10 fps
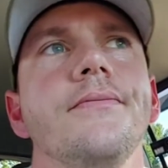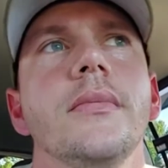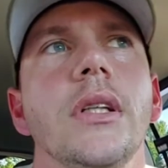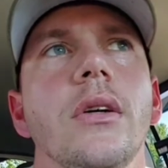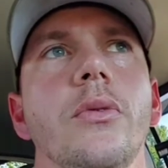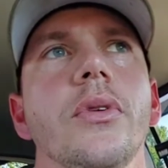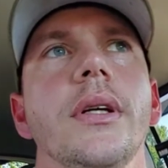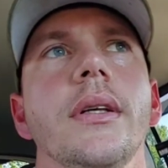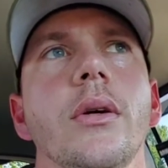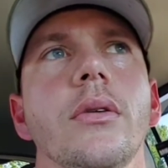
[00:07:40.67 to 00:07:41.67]
You know,
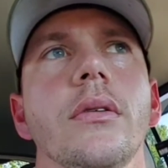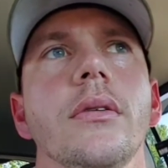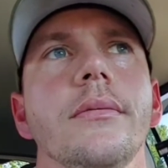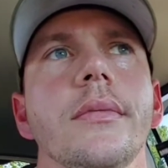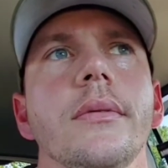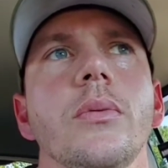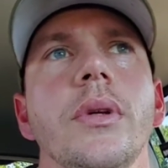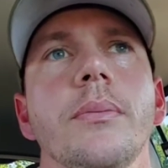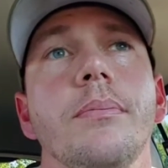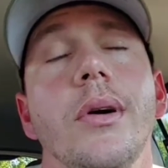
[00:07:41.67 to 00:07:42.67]
hopefully
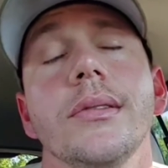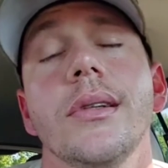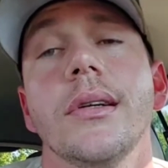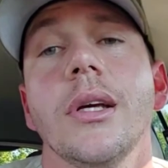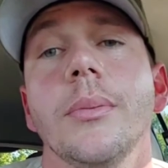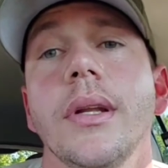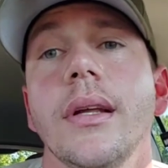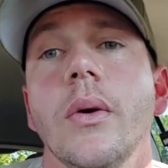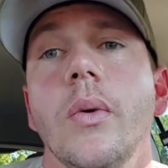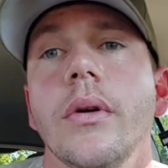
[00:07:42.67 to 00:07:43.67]
when the parts start coming
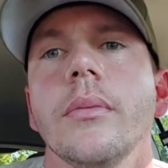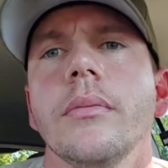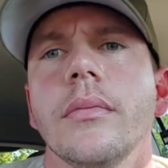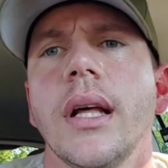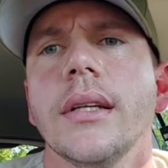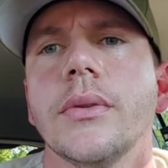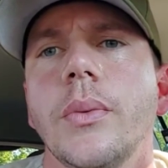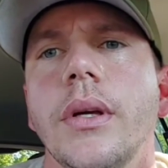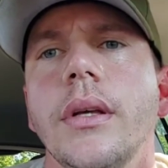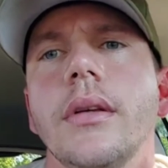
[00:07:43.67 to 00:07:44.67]
in, I ordered them last
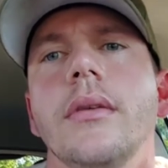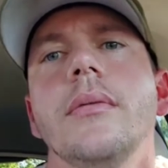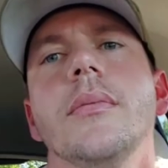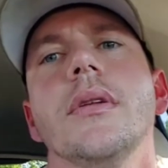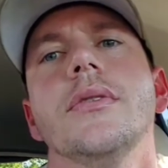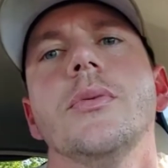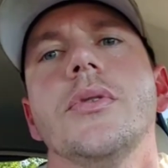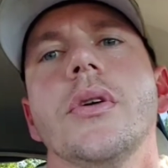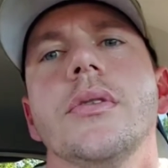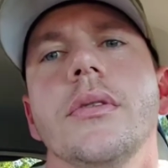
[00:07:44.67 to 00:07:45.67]
week, but the
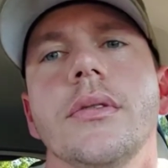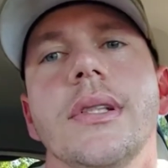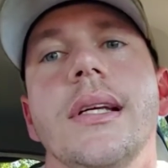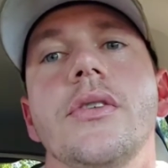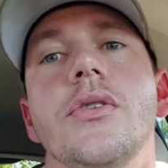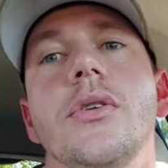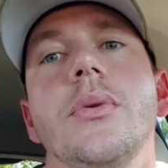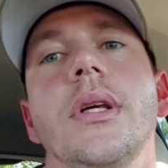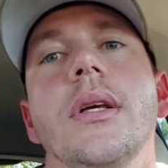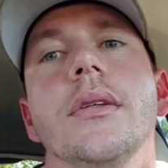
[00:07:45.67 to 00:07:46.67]
supercharger stage
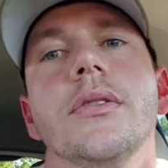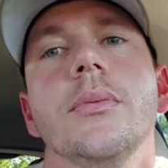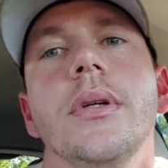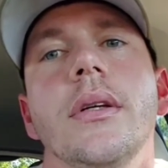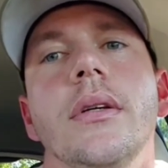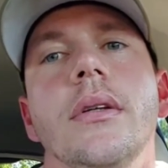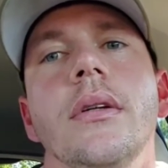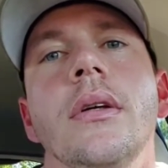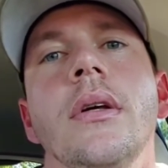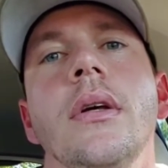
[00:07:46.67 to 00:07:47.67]
2 kit should be in.
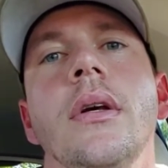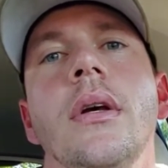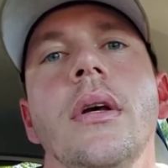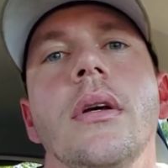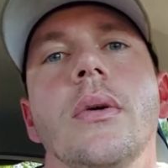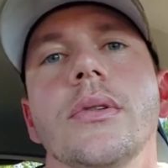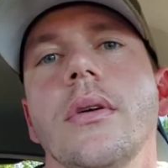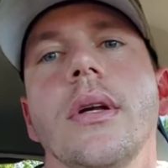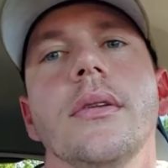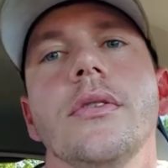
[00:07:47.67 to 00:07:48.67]
Of course, I
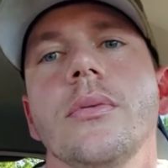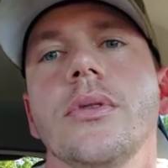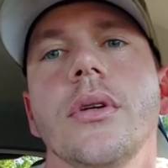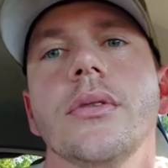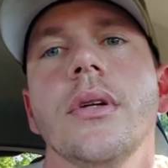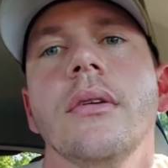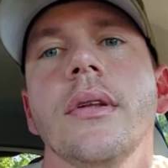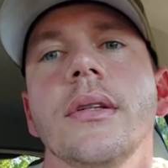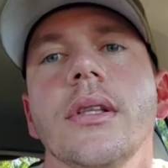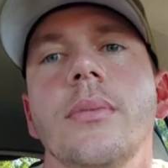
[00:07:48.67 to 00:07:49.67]
already got the supercharger and
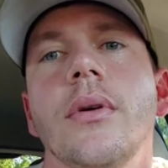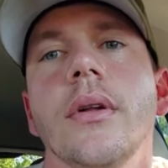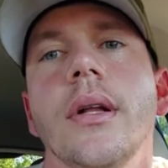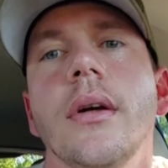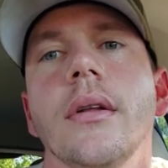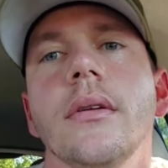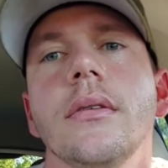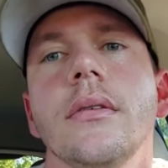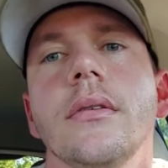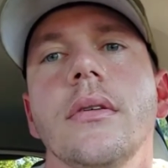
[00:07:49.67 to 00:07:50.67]
everything because I parted out a
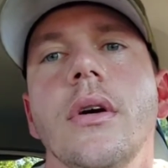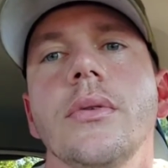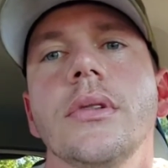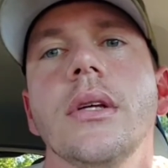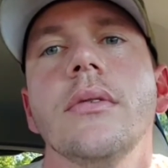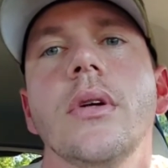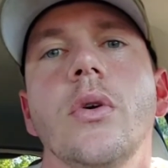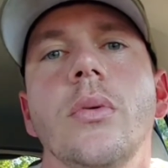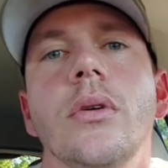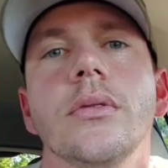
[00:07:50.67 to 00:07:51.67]
07
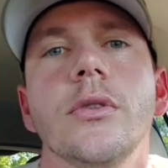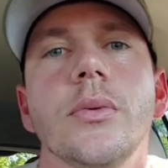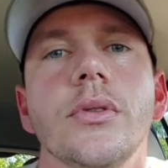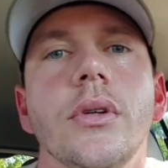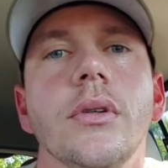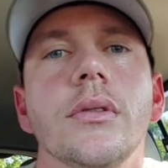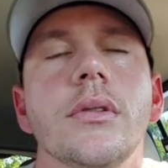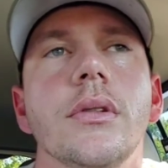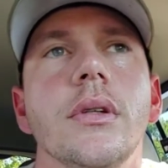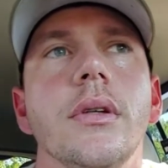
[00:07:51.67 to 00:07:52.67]
Cobalt supercharged
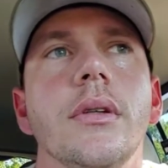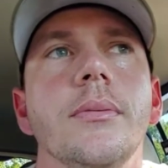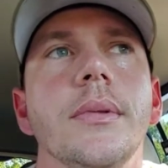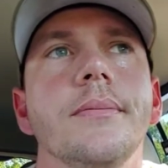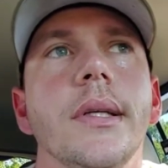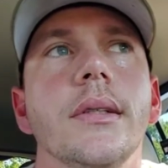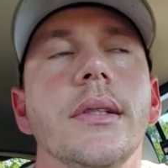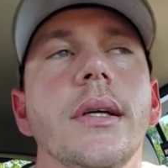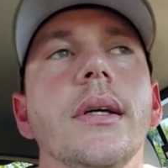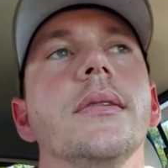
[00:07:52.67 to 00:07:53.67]

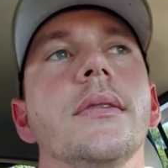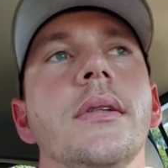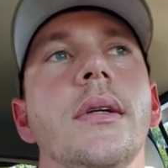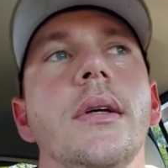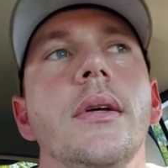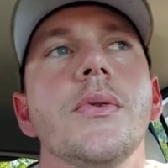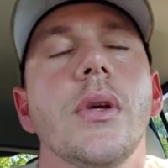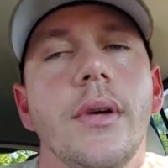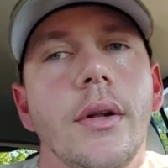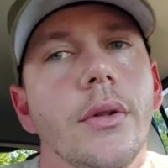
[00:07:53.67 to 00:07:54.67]
SS. So
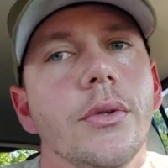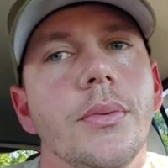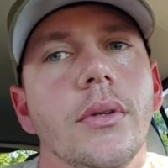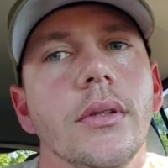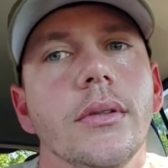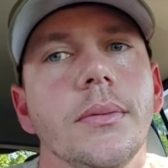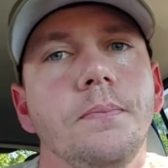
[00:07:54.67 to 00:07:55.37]
I've got all those parts.